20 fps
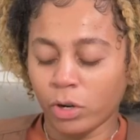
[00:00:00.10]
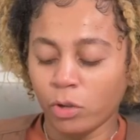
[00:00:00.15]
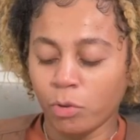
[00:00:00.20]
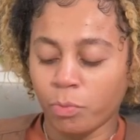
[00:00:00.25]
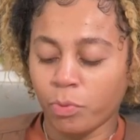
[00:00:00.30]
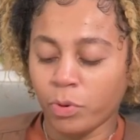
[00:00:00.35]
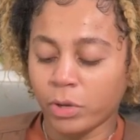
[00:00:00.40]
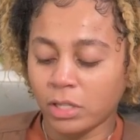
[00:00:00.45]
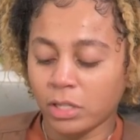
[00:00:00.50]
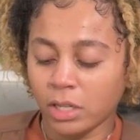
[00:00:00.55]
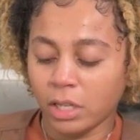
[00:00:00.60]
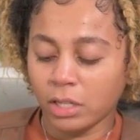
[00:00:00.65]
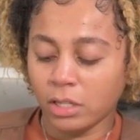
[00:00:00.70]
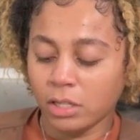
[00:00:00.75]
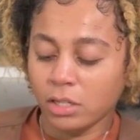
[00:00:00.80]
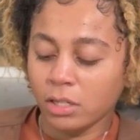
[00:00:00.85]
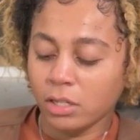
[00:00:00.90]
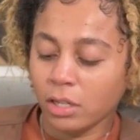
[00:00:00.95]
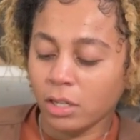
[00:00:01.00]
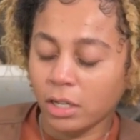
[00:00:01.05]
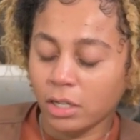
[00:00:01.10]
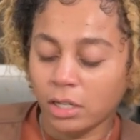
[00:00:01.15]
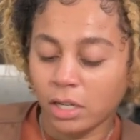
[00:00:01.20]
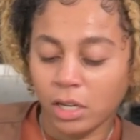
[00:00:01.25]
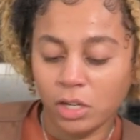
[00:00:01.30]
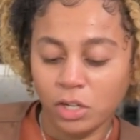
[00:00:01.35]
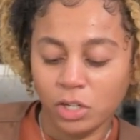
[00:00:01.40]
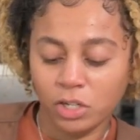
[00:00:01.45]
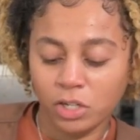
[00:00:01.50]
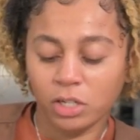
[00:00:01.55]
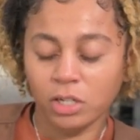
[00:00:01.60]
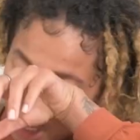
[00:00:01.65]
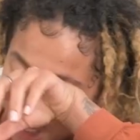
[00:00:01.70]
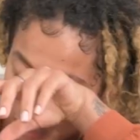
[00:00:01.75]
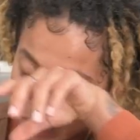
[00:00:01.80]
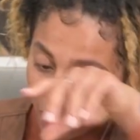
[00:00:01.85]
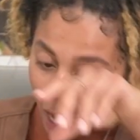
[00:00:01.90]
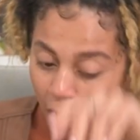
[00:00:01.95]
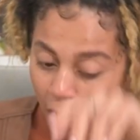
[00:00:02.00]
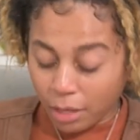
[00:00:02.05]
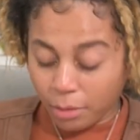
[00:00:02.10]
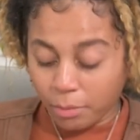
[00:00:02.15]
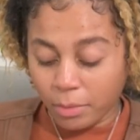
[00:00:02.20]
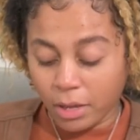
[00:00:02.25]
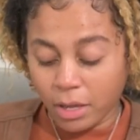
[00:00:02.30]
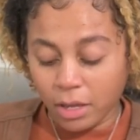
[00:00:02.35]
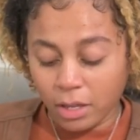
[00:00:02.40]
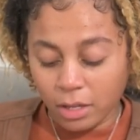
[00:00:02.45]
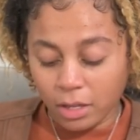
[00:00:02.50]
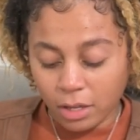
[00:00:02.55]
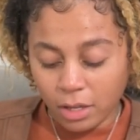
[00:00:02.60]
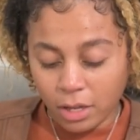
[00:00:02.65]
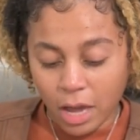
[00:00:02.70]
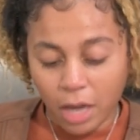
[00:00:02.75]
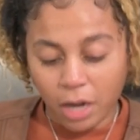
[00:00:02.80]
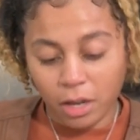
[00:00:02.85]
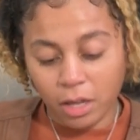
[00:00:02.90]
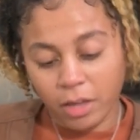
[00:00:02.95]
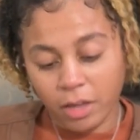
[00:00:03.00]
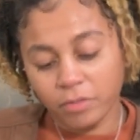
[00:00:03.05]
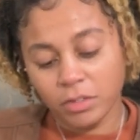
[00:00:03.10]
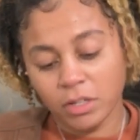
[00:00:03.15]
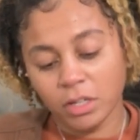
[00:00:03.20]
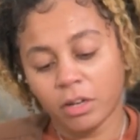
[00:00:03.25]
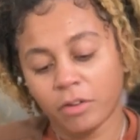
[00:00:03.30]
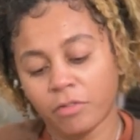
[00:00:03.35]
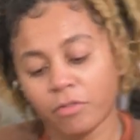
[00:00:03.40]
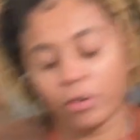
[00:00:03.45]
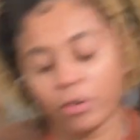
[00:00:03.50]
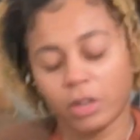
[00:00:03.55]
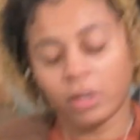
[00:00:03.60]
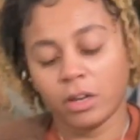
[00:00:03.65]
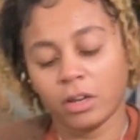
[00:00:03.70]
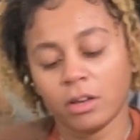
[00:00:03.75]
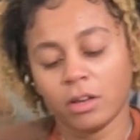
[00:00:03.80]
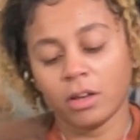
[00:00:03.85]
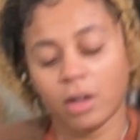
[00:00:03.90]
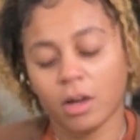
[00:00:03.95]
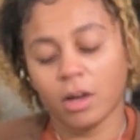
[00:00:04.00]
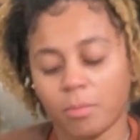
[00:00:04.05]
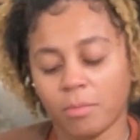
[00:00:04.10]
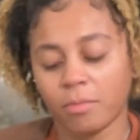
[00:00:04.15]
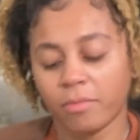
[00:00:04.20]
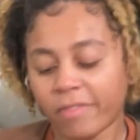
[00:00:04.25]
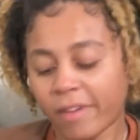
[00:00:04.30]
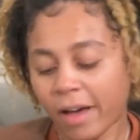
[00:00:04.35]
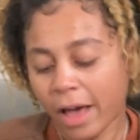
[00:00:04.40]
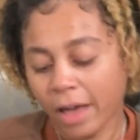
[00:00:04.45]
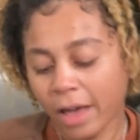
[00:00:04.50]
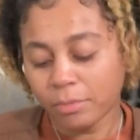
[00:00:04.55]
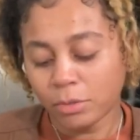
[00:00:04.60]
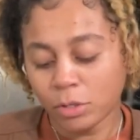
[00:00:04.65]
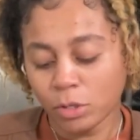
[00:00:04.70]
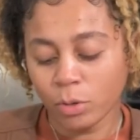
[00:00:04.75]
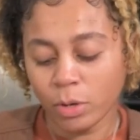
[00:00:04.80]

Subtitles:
you present a dish, each element kind of gives a different vibe to